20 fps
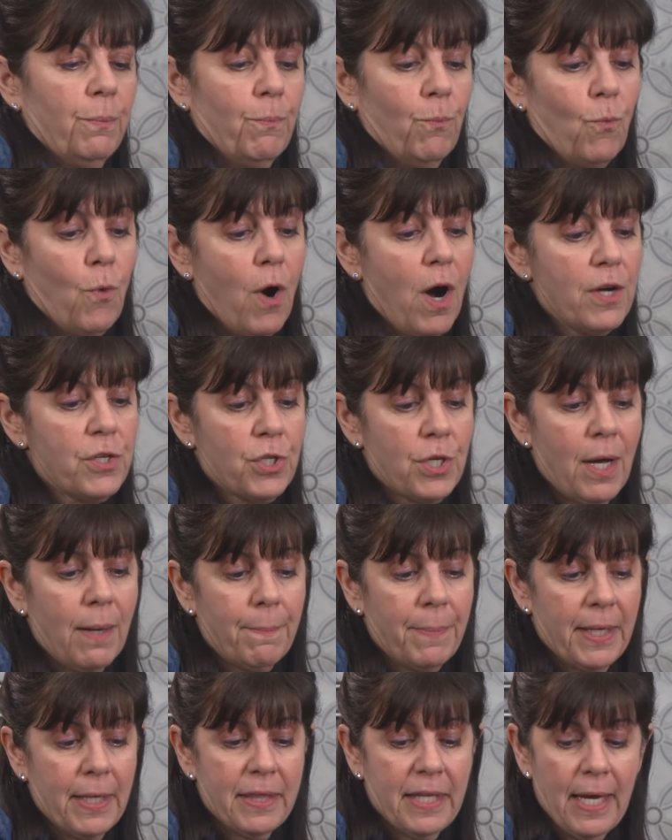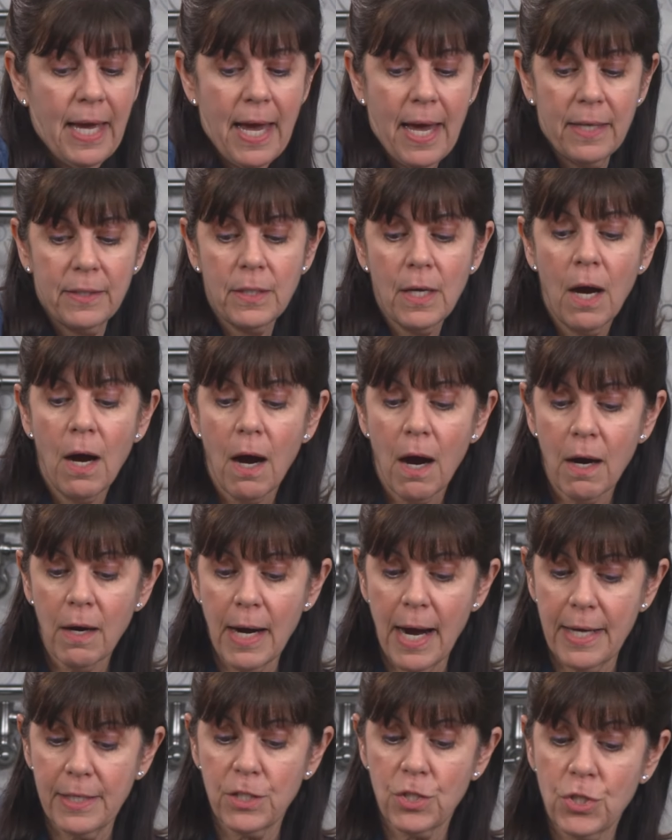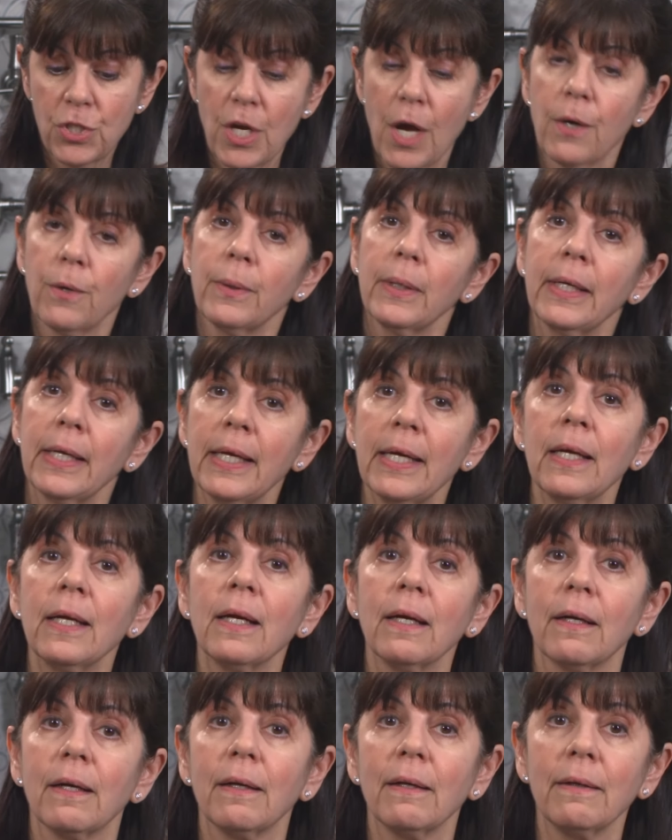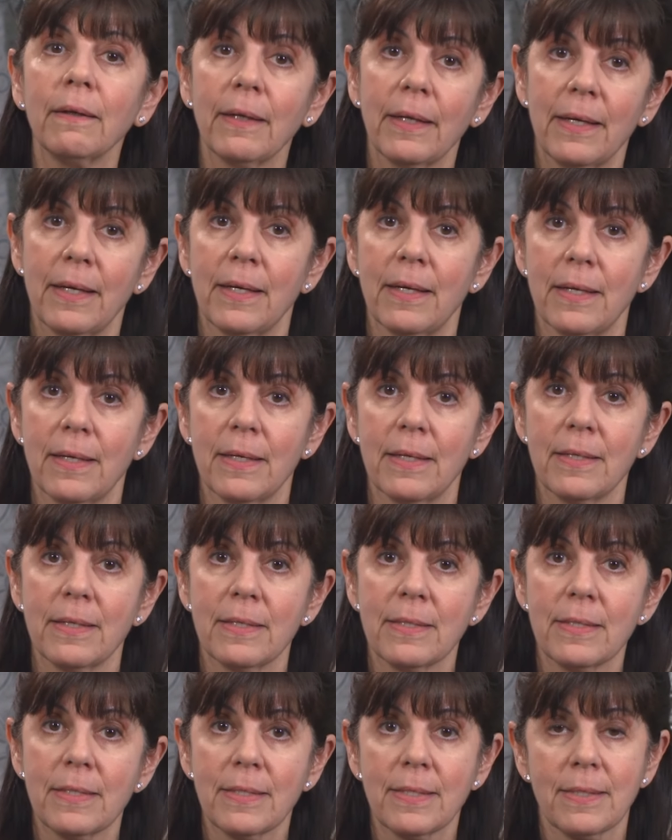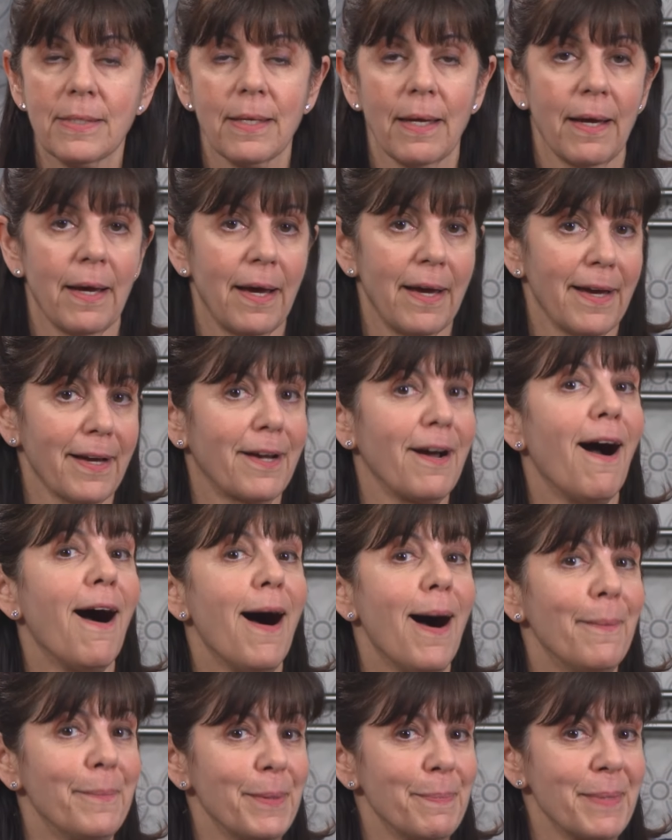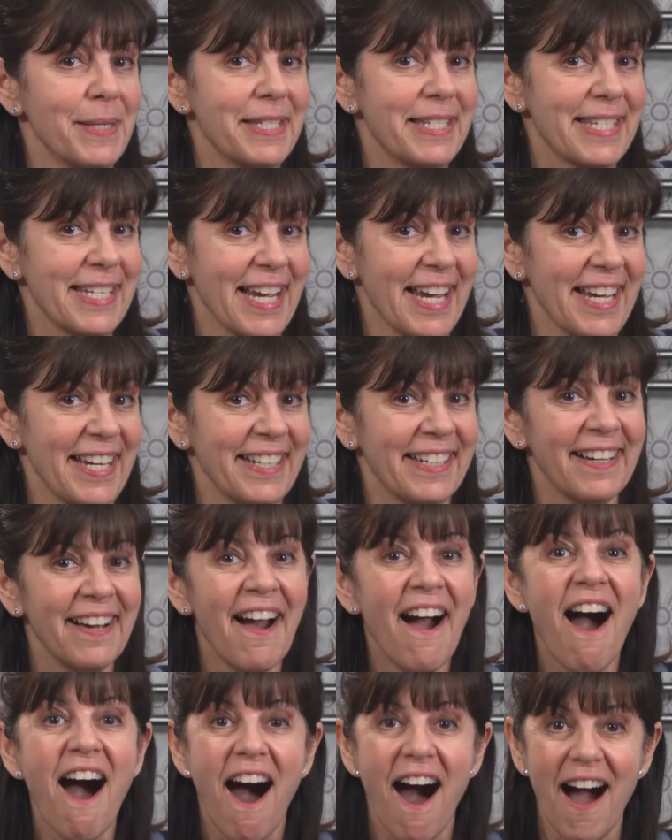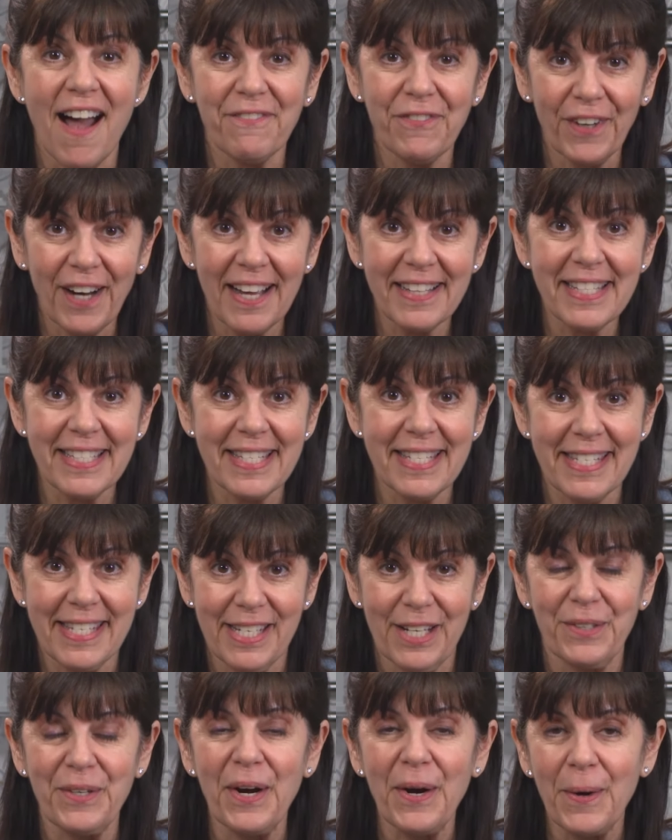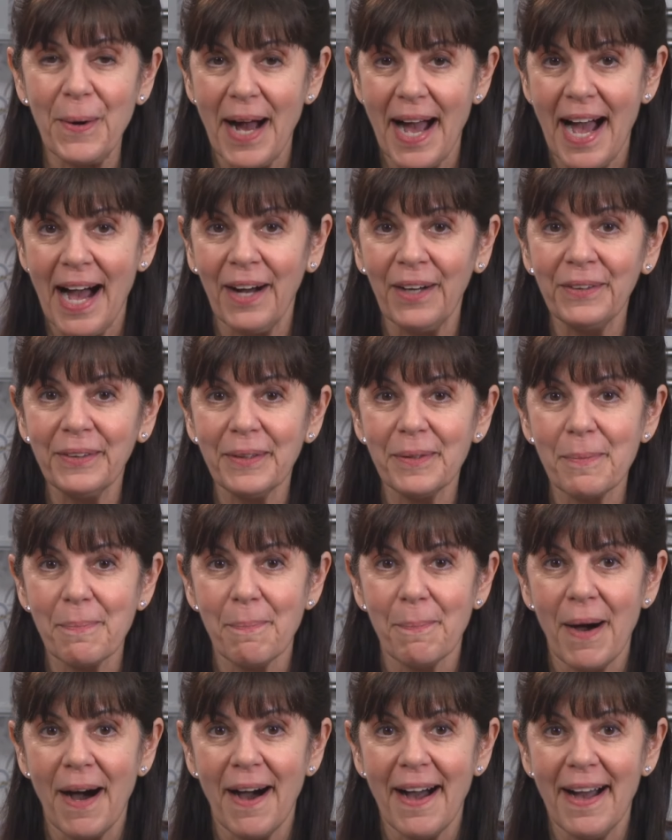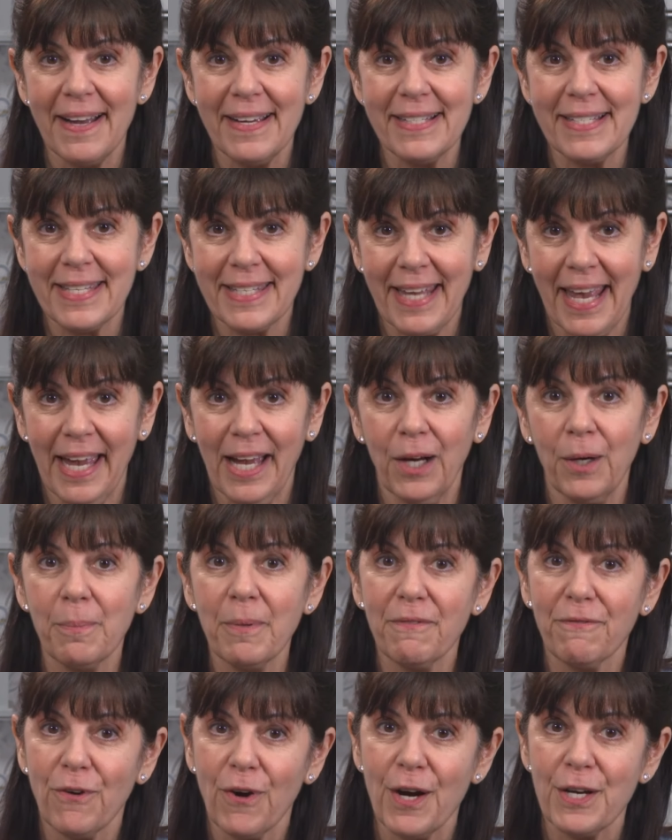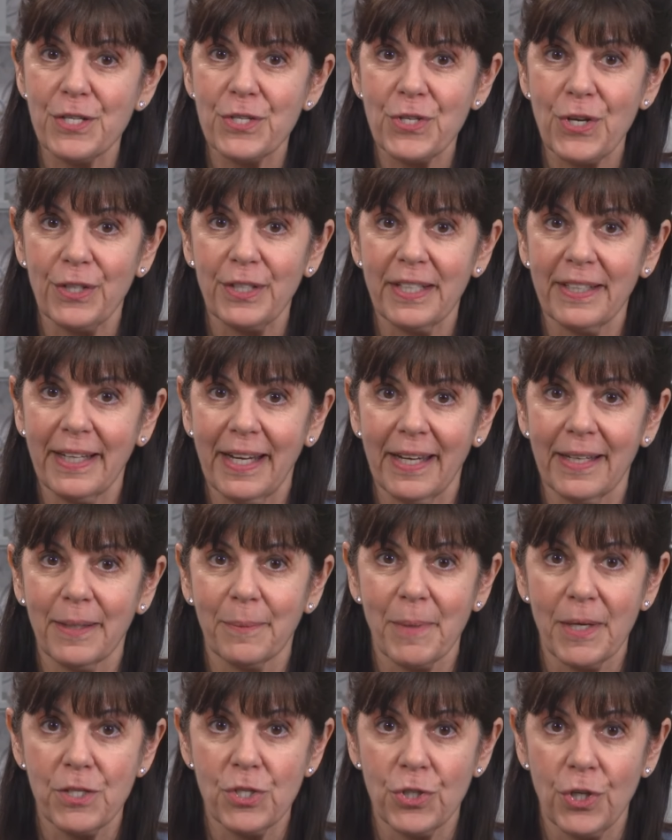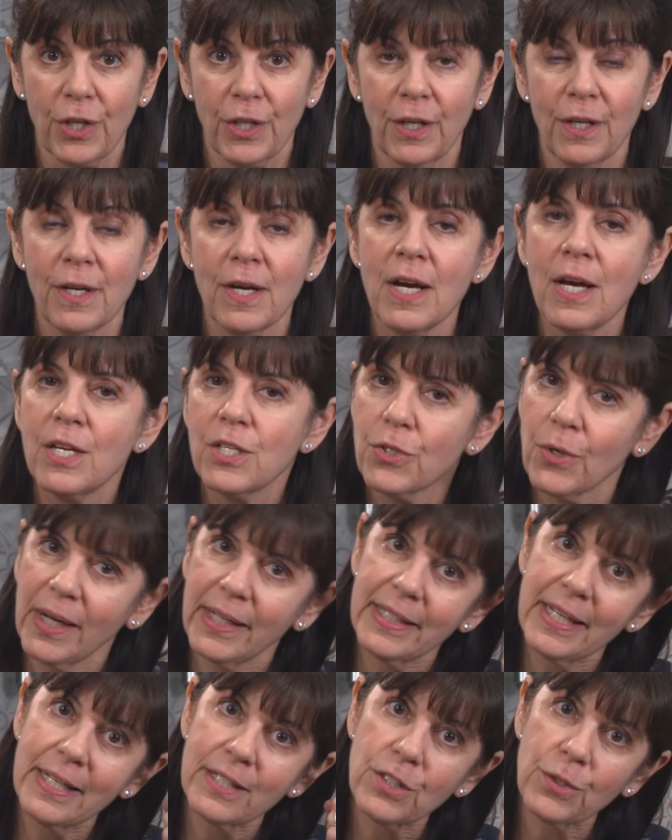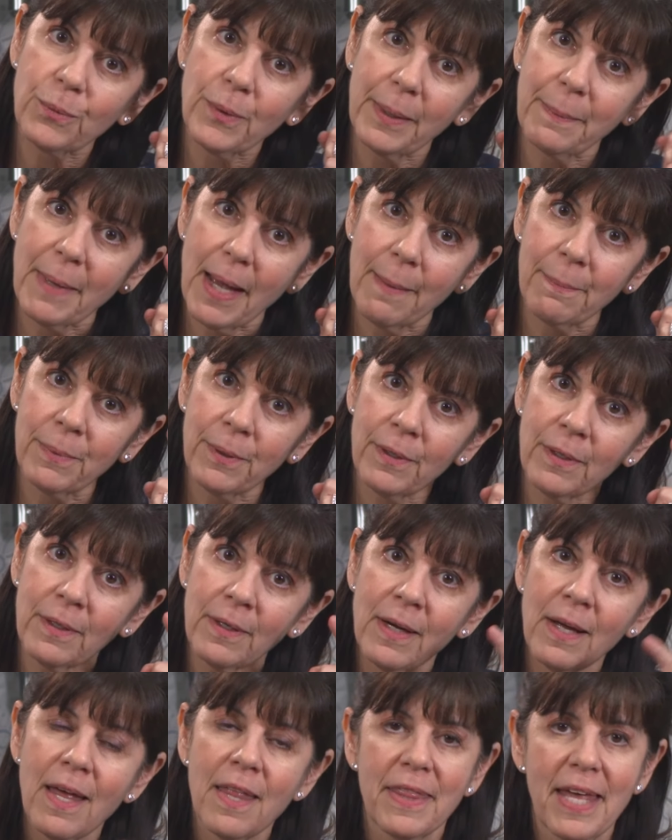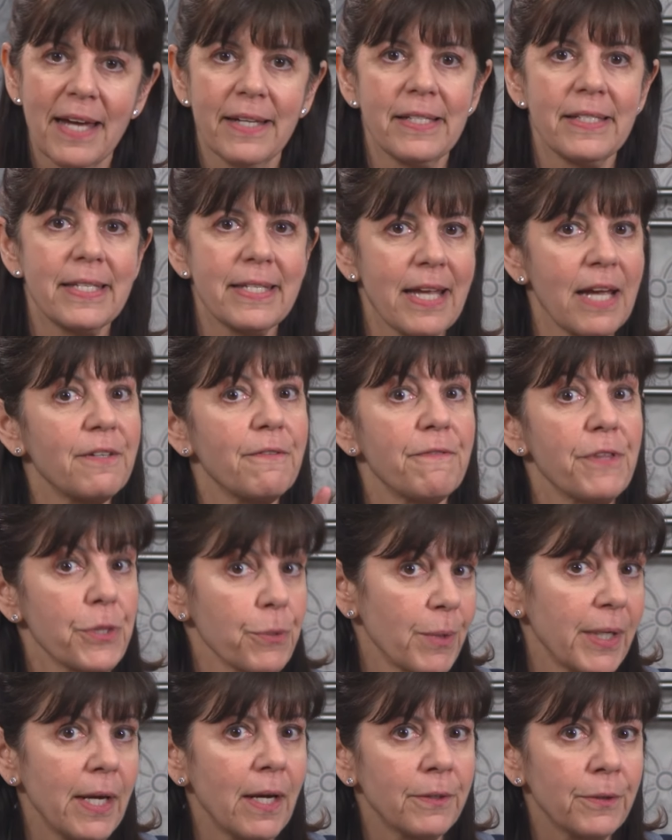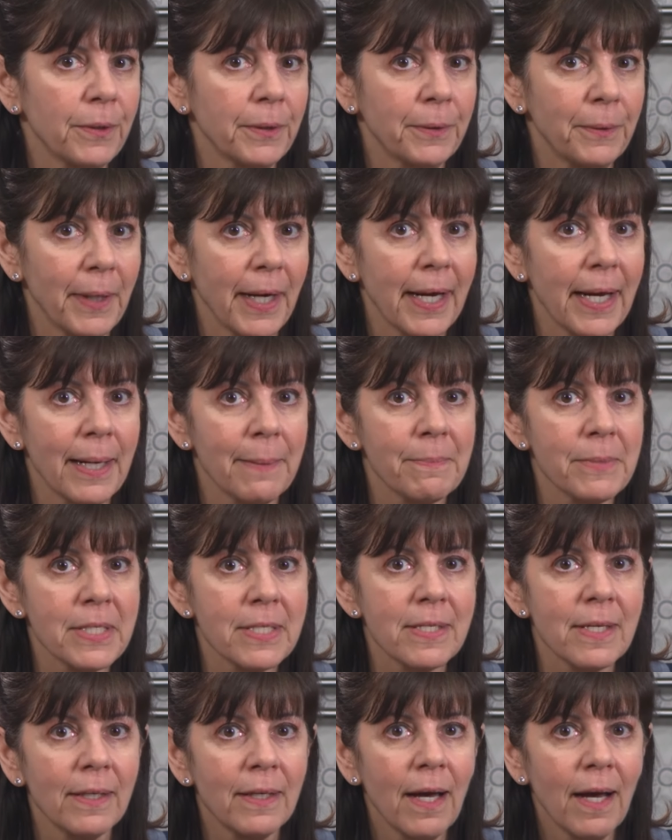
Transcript: wash up at the end. All right, so here is a common mistake. I forgot to zero out my scale before I started adding my sugar. So I need to remember that instead of 300 grams